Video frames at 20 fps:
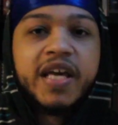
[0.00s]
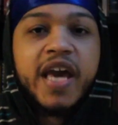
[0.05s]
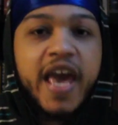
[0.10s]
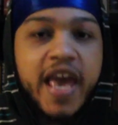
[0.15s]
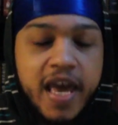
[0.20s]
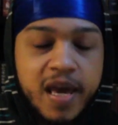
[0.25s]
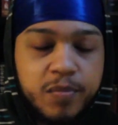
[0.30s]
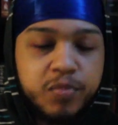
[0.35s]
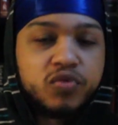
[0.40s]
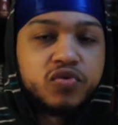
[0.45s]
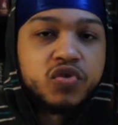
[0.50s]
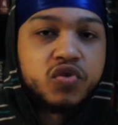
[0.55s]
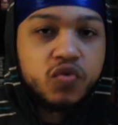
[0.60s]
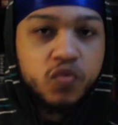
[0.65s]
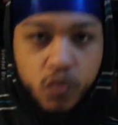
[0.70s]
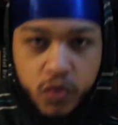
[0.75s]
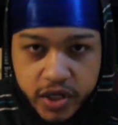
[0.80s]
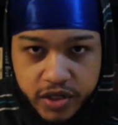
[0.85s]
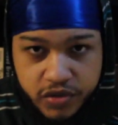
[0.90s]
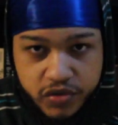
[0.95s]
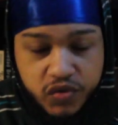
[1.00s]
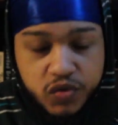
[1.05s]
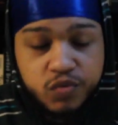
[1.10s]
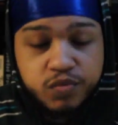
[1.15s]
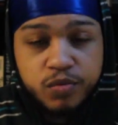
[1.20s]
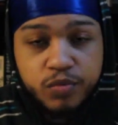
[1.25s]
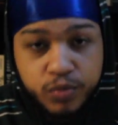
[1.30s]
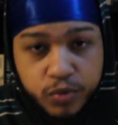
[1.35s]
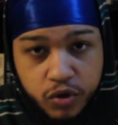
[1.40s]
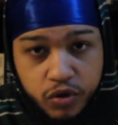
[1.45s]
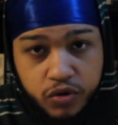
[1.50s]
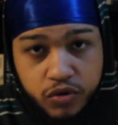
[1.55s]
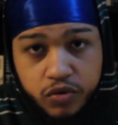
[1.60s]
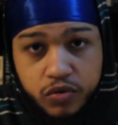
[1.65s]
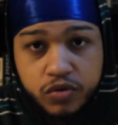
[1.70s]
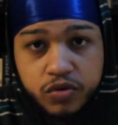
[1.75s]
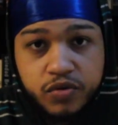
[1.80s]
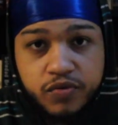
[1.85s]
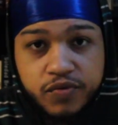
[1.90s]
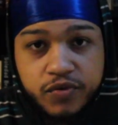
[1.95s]
be able to win a Super
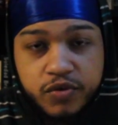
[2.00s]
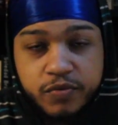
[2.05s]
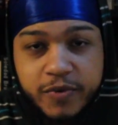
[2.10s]
Bowl.